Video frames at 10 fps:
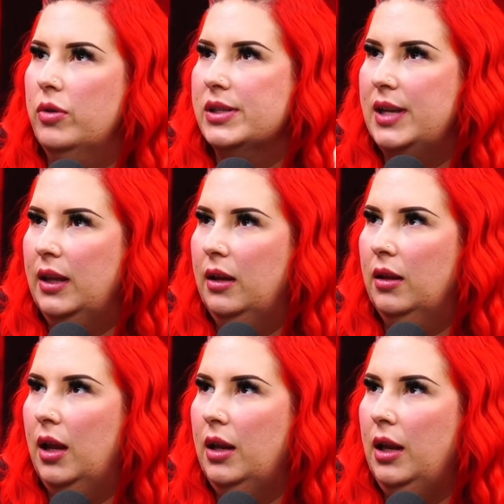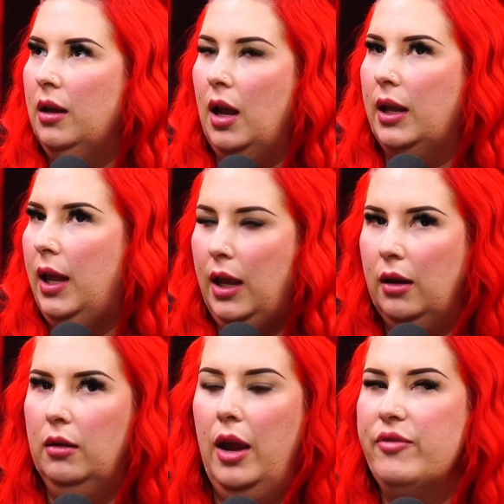a saline lightning. I
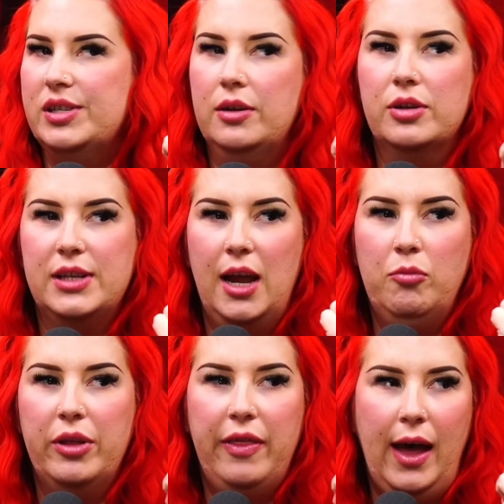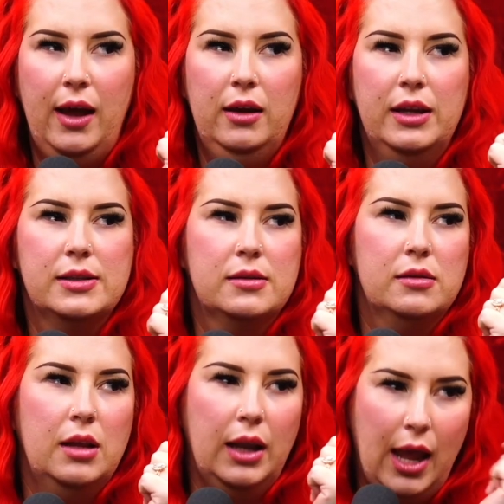can't. Every single time with that,
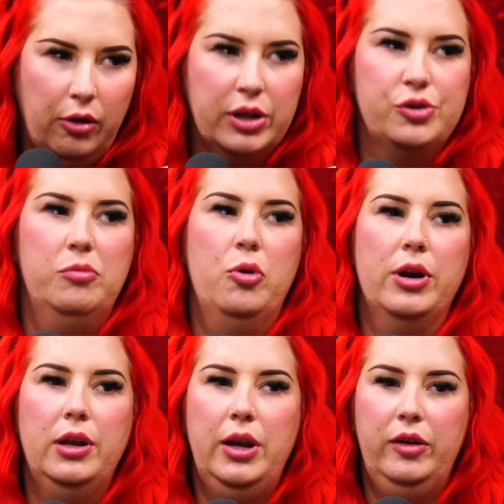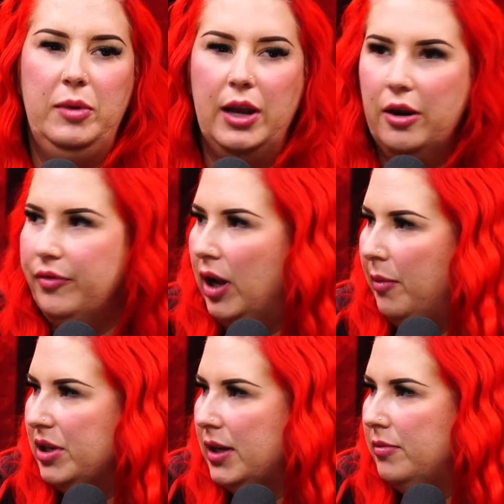the account gets reported, and you have to be careful how
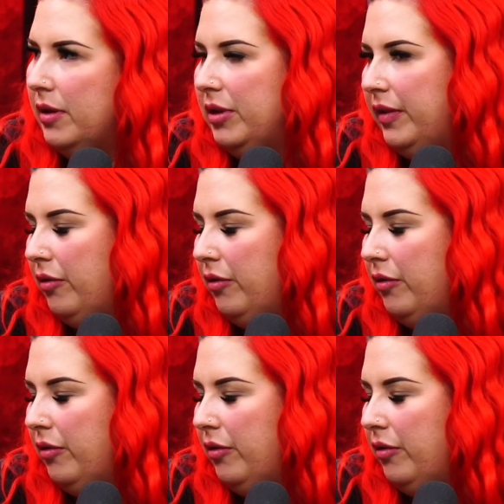many times. I mean, if they